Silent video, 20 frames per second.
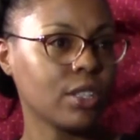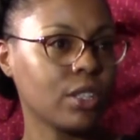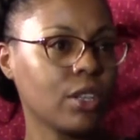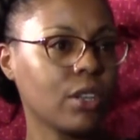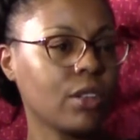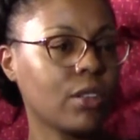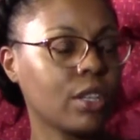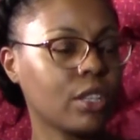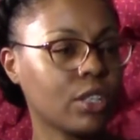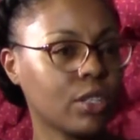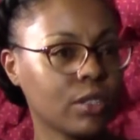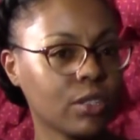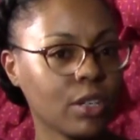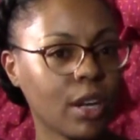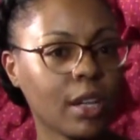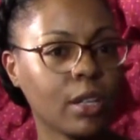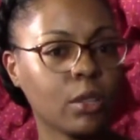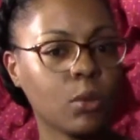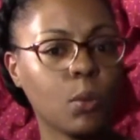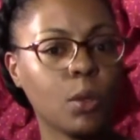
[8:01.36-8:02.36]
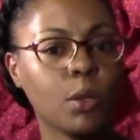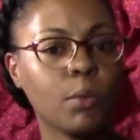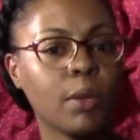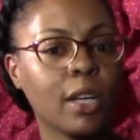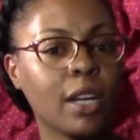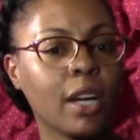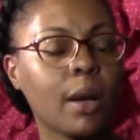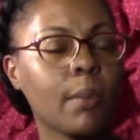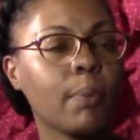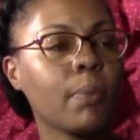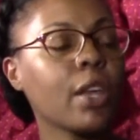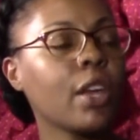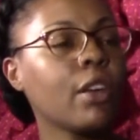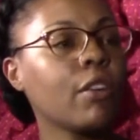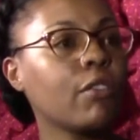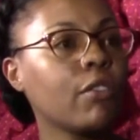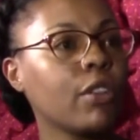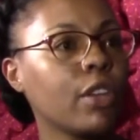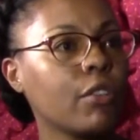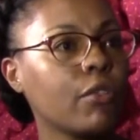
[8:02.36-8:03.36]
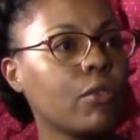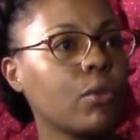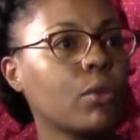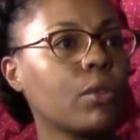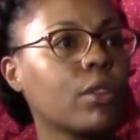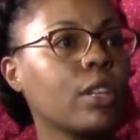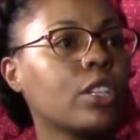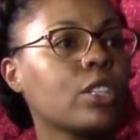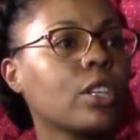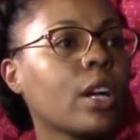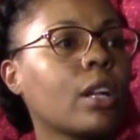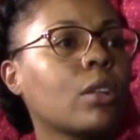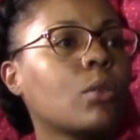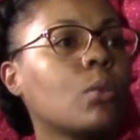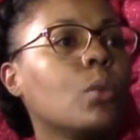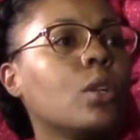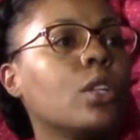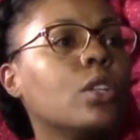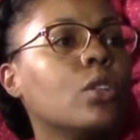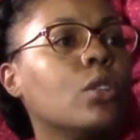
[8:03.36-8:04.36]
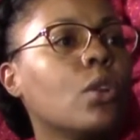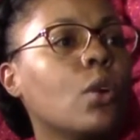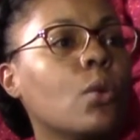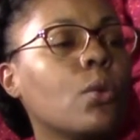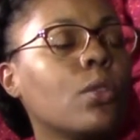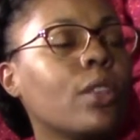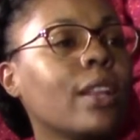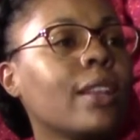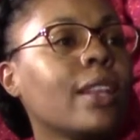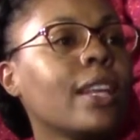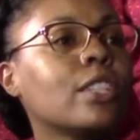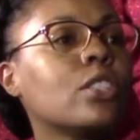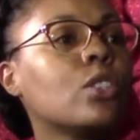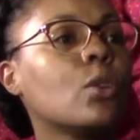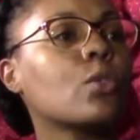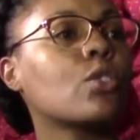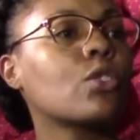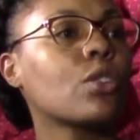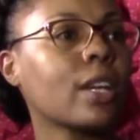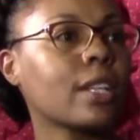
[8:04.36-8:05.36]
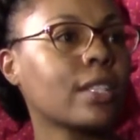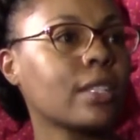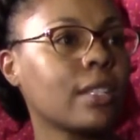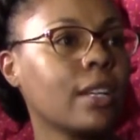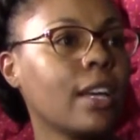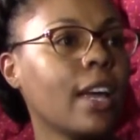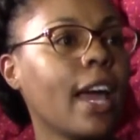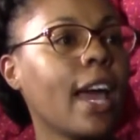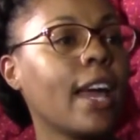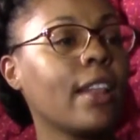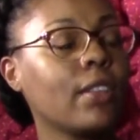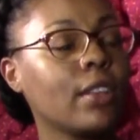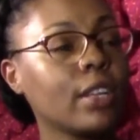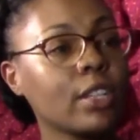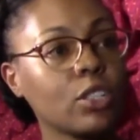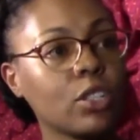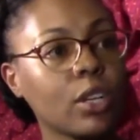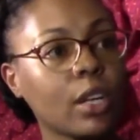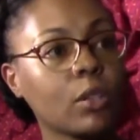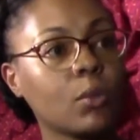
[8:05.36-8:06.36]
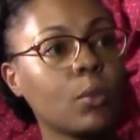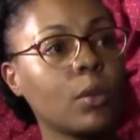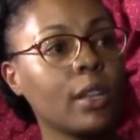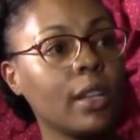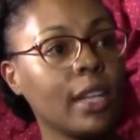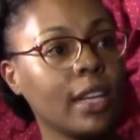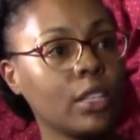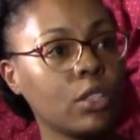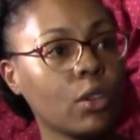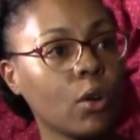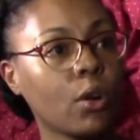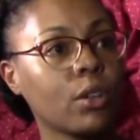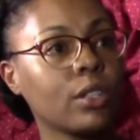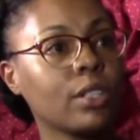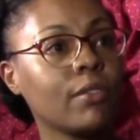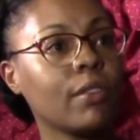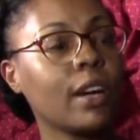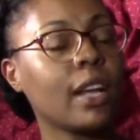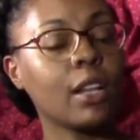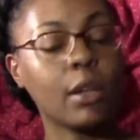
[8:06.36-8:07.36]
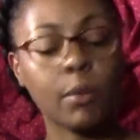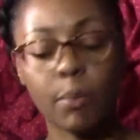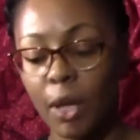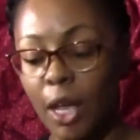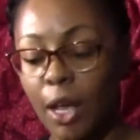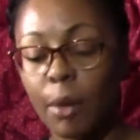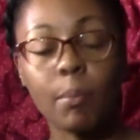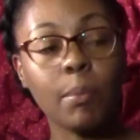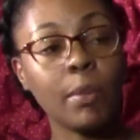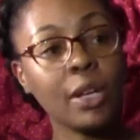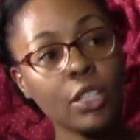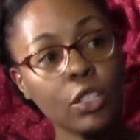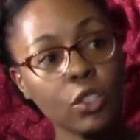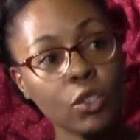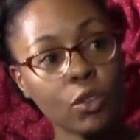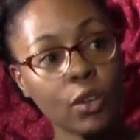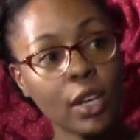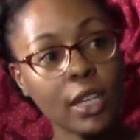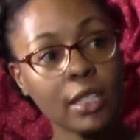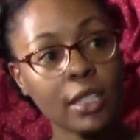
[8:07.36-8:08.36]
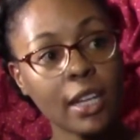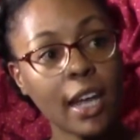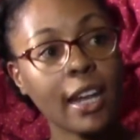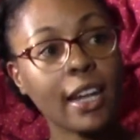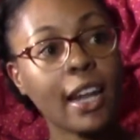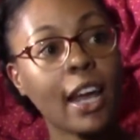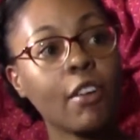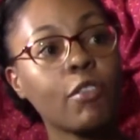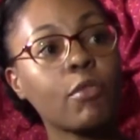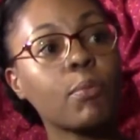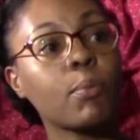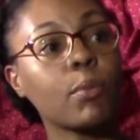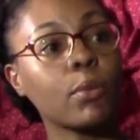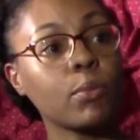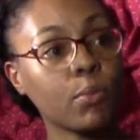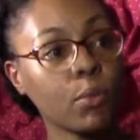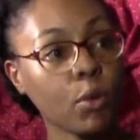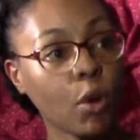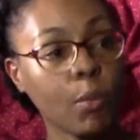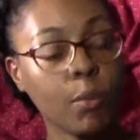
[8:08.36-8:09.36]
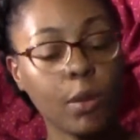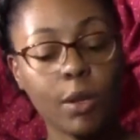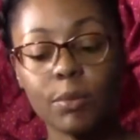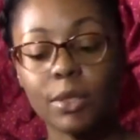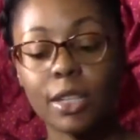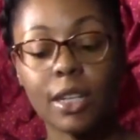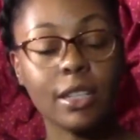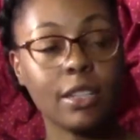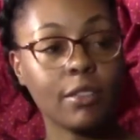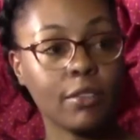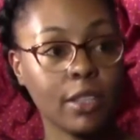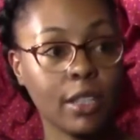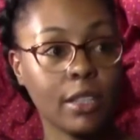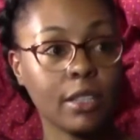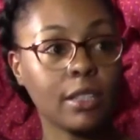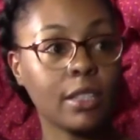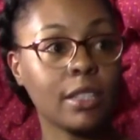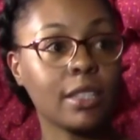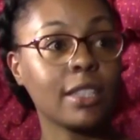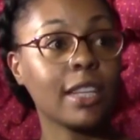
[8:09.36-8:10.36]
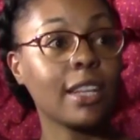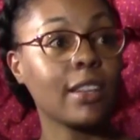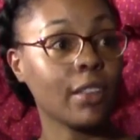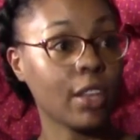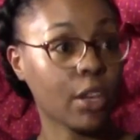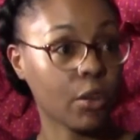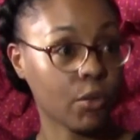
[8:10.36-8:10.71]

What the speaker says: year, the child will become fearful, the child will know that there's no trust, and this child will later on develop mistrust and have problems and difficulties in their